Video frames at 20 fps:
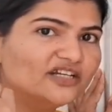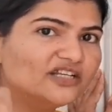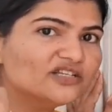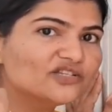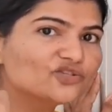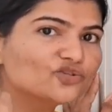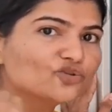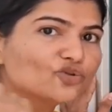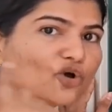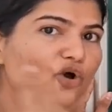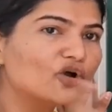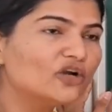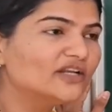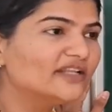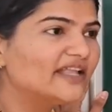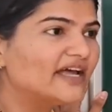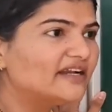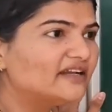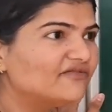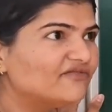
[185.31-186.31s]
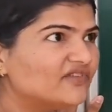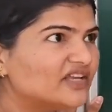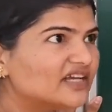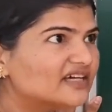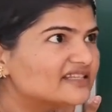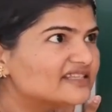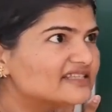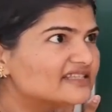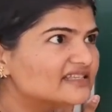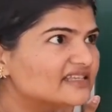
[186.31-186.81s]
It is not that we
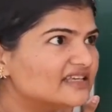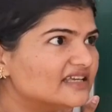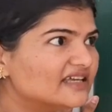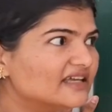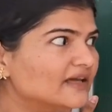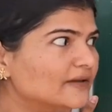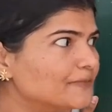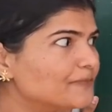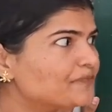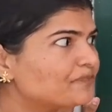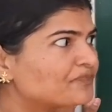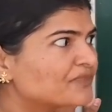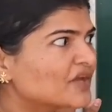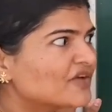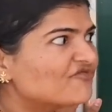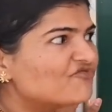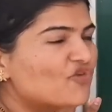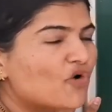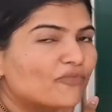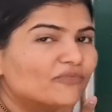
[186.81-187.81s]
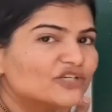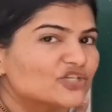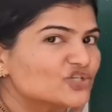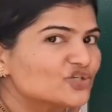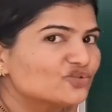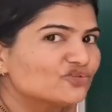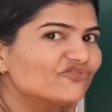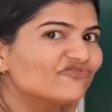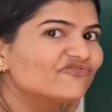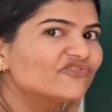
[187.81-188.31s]
are seeing
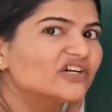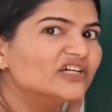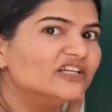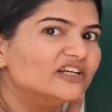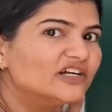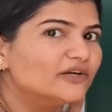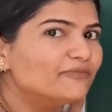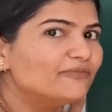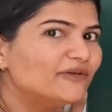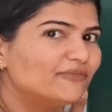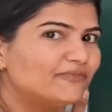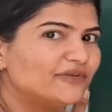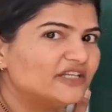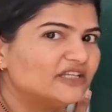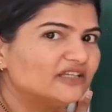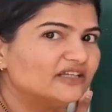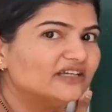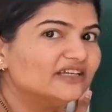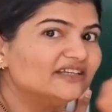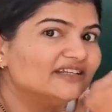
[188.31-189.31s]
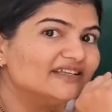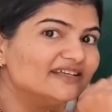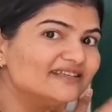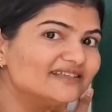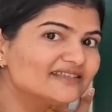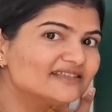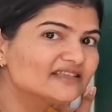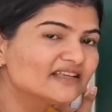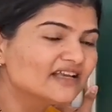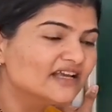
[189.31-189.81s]
formation of colored PPT. It
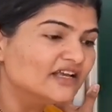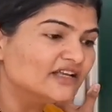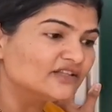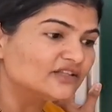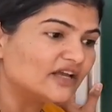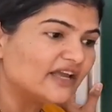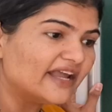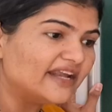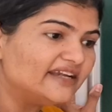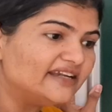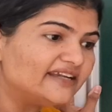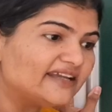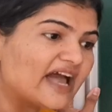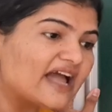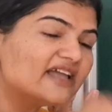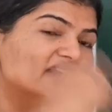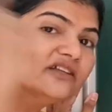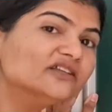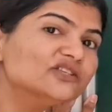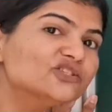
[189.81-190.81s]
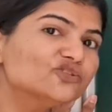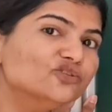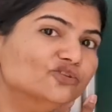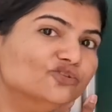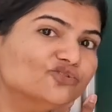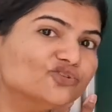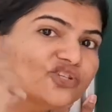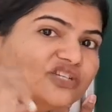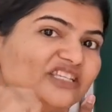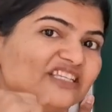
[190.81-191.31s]
is the entire
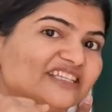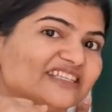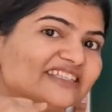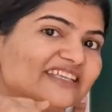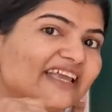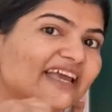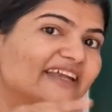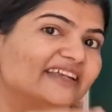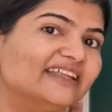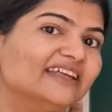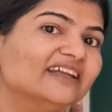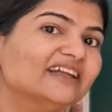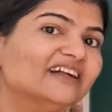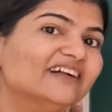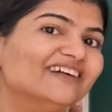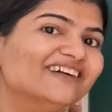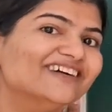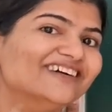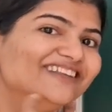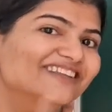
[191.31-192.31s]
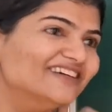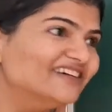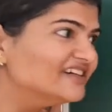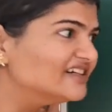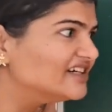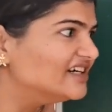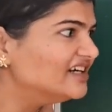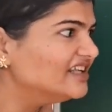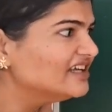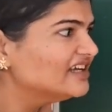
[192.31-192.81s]
solution is getting
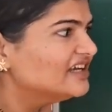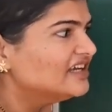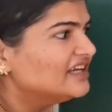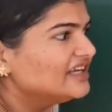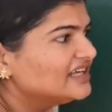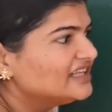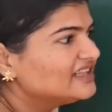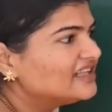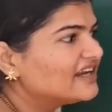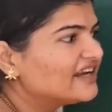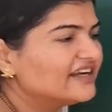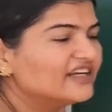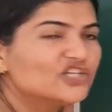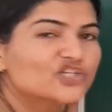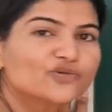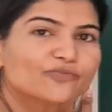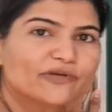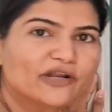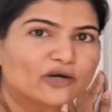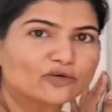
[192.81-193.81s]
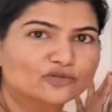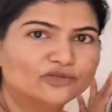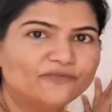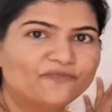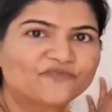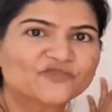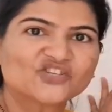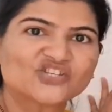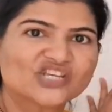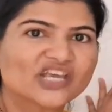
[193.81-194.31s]
colored in the reddish
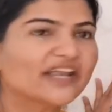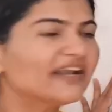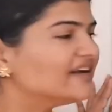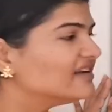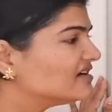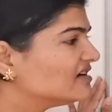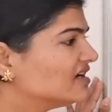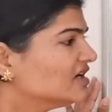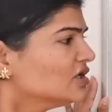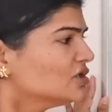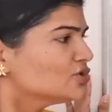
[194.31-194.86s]
brown shade.